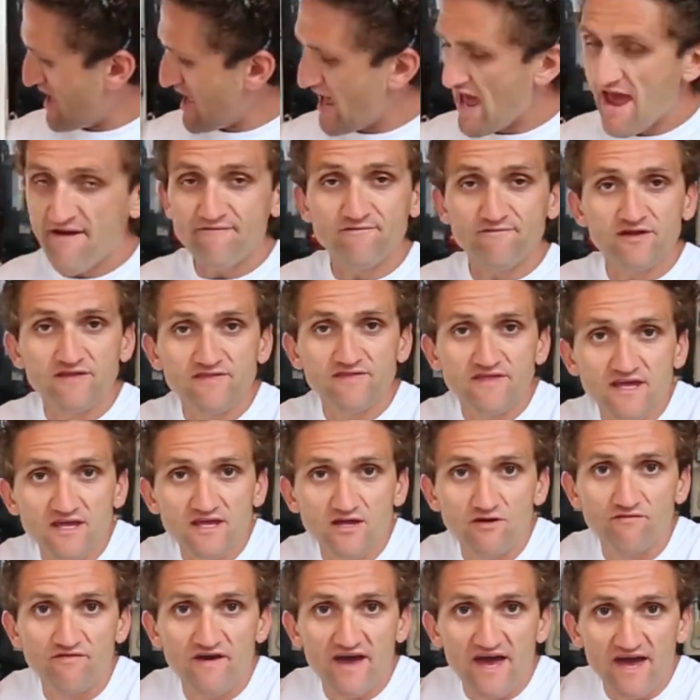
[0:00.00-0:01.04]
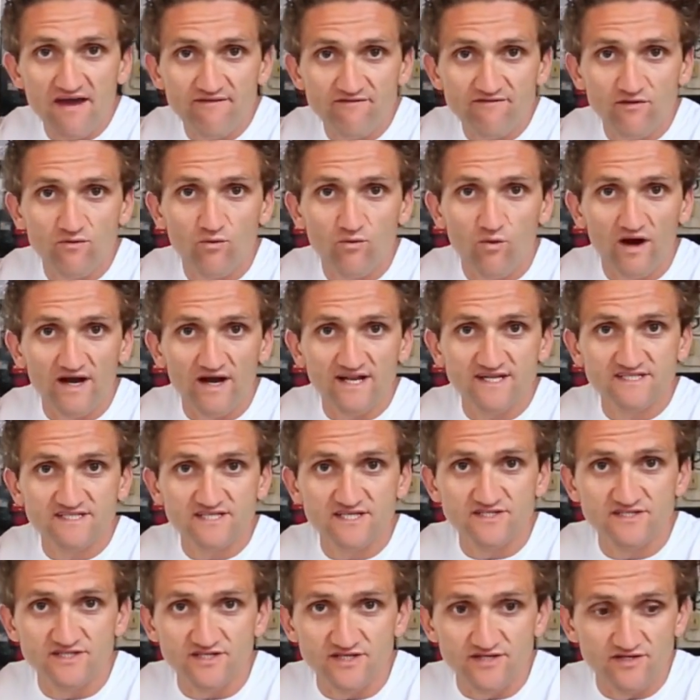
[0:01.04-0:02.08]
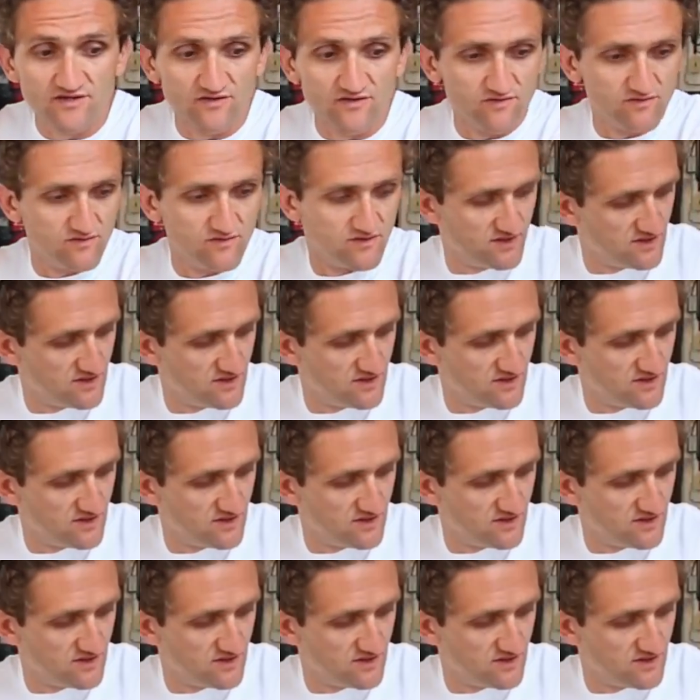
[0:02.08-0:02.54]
everything you've ever wanted to do